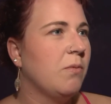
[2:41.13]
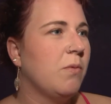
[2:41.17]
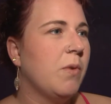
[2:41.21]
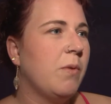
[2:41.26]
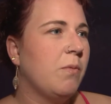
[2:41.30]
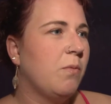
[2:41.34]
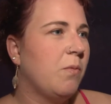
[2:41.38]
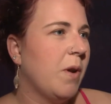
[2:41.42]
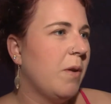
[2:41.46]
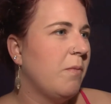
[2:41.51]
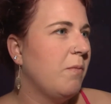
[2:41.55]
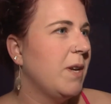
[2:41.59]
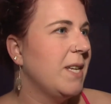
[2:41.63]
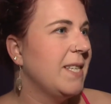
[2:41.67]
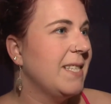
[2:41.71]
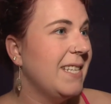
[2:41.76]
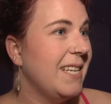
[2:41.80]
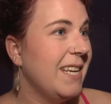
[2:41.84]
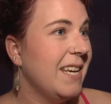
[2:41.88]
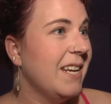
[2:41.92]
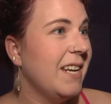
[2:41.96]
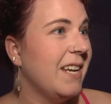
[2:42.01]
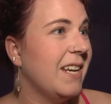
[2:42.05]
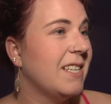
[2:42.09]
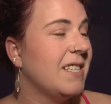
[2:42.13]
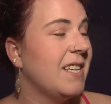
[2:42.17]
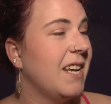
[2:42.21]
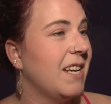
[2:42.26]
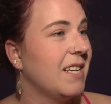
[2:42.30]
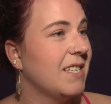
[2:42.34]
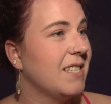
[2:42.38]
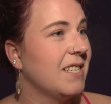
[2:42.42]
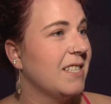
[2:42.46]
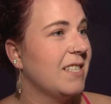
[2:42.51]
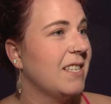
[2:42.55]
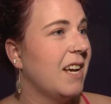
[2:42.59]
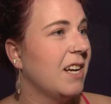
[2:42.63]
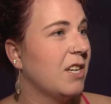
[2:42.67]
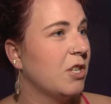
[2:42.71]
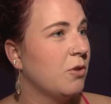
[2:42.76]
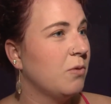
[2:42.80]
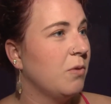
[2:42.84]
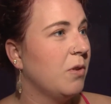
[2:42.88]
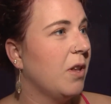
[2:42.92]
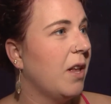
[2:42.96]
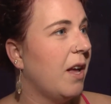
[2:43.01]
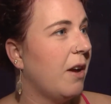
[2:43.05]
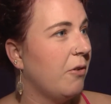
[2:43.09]
When when we see it, it takes the
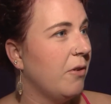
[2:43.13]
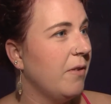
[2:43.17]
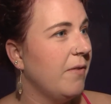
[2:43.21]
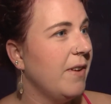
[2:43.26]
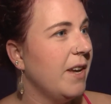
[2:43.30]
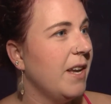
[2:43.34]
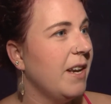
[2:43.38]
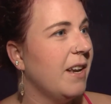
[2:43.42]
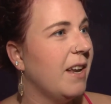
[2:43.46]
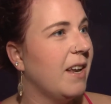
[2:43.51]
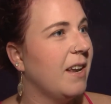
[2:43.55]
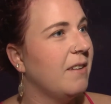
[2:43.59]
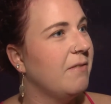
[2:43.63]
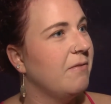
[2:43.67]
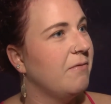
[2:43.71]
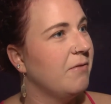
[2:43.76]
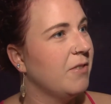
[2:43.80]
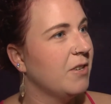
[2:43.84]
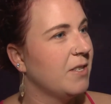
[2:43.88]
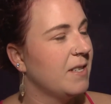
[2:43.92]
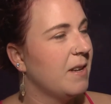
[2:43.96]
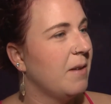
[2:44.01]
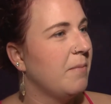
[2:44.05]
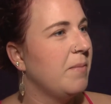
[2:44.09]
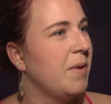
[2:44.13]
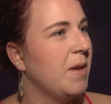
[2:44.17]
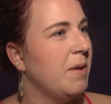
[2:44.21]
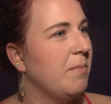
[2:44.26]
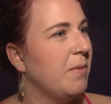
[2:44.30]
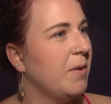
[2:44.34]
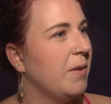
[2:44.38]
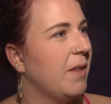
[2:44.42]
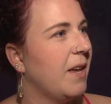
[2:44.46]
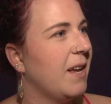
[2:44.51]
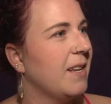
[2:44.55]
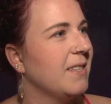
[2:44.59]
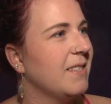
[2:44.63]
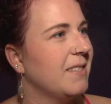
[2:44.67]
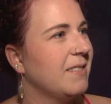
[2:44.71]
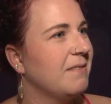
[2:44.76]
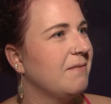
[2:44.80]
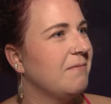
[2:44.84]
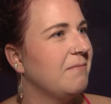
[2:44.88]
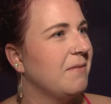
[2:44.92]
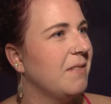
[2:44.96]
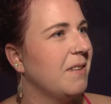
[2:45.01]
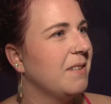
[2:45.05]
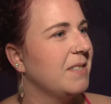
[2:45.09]
sexual out of it, and for some people, that's
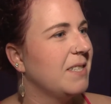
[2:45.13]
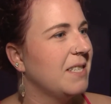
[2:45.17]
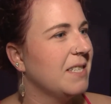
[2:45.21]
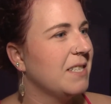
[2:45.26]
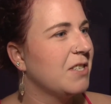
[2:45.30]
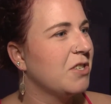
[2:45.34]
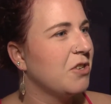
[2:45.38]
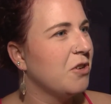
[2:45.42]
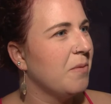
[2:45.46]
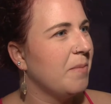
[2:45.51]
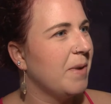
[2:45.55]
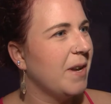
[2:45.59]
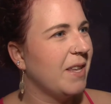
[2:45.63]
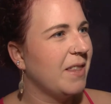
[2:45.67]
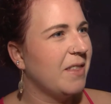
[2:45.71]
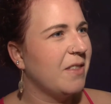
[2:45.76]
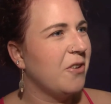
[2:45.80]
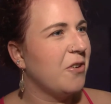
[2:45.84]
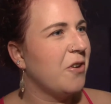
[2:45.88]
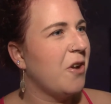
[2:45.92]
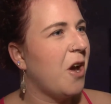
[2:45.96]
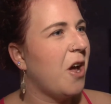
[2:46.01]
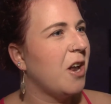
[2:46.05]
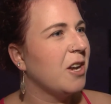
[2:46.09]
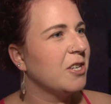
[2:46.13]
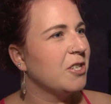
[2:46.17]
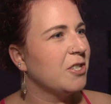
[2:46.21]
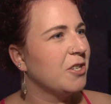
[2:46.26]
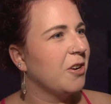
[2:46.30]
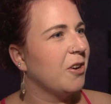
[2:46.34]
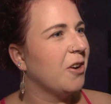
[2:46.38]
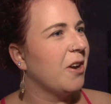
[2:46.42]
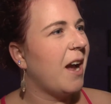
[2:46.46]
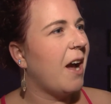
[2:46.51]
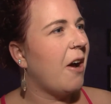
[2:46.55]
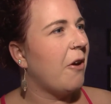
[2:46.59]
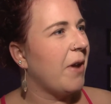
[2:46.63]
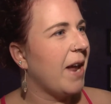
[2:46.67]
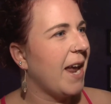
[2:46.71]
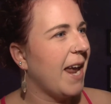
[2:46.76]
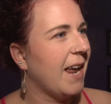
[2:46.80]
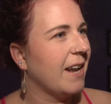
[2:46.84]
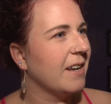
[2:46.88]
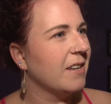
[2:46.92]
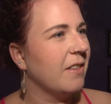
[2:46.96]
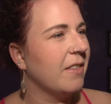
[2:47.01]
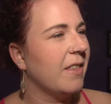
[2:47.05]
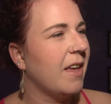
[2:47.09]
disturbing, and they're not sure how to
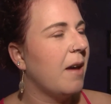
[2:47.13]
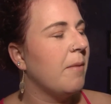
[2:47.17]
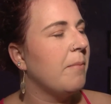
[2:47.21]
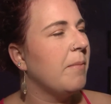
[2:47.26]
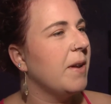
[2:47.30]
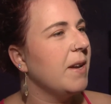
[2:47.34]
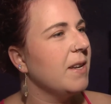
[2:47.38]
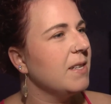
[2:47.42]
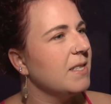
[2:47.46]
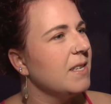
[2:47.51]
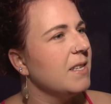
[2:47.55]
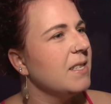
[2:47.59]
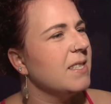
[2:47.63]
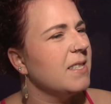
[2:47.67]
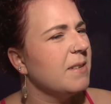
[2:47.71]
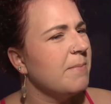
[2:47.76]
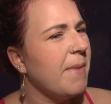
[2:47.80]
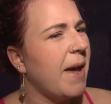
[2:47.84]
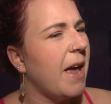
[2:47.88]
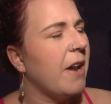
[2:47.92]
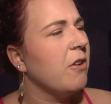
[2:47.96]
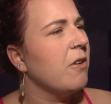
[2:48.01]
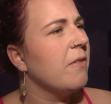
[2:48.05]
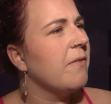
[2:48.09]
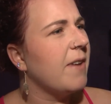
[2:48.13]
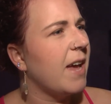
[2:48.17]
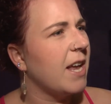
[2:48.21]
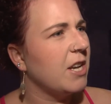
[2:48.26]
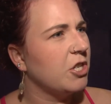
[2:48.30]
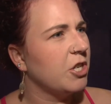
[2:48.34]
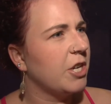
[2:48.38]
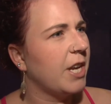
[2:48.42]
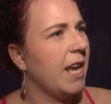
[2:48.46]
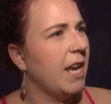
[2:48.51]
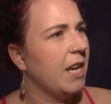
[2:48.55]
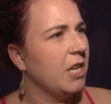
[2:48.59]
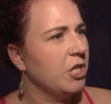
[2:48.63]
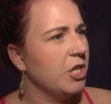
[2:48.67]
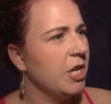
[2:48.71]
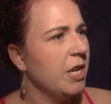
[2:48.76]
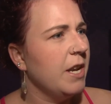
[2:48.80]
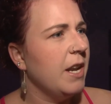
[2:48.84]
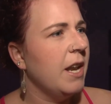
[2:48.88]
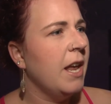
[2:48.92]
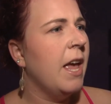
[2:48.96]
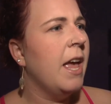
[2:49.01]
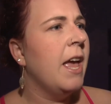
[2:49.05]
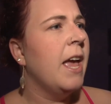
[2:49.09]
handle that. But it's it's a matter of
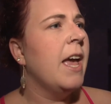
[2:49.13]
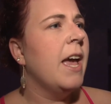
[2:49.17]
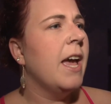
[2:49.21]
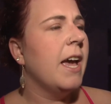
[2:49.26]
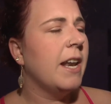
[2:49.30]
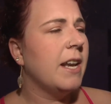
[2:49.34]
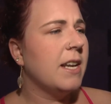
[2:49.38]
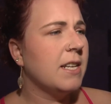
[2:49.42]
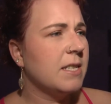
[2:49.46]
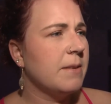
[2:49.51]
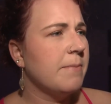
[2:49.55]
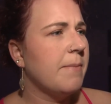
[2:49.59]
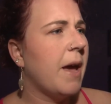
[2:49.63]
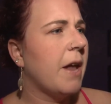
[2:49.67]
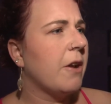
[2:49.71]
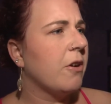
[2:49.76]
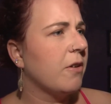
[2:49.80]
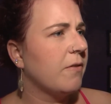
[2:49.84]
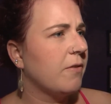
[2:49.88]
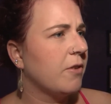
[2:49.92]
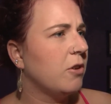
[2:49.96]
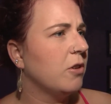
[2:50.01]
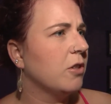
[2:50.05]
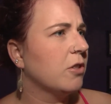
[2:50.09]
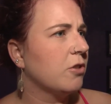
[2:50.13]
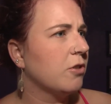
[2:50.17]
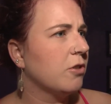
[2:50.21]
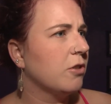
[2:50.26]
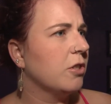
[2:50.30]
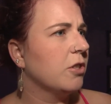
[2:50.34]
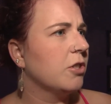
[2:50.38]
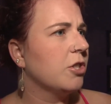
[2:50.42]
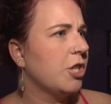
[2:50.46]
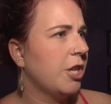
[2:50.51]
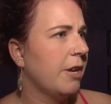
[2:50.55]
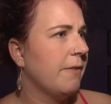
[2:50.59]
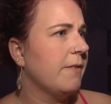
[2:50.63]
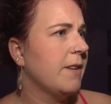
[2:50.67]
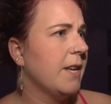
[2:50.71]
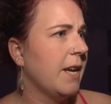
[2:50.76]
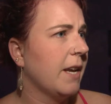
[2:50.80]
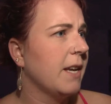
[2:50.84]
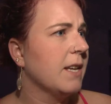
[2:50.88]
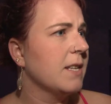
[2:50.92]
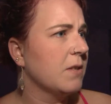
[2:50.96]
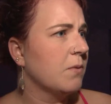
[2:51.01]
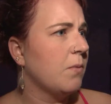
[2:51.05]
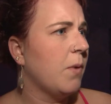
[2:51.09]
education, and it's a matter of cultural
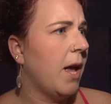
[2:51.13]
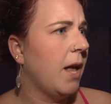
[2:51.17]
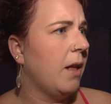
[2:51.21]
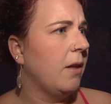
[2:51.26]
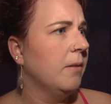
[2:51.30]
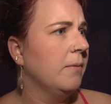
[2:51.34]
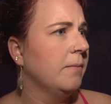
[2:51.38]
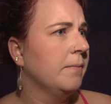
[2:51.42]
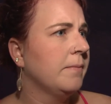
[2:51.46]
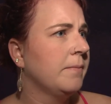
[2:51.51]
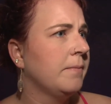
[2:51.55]
shifting as well.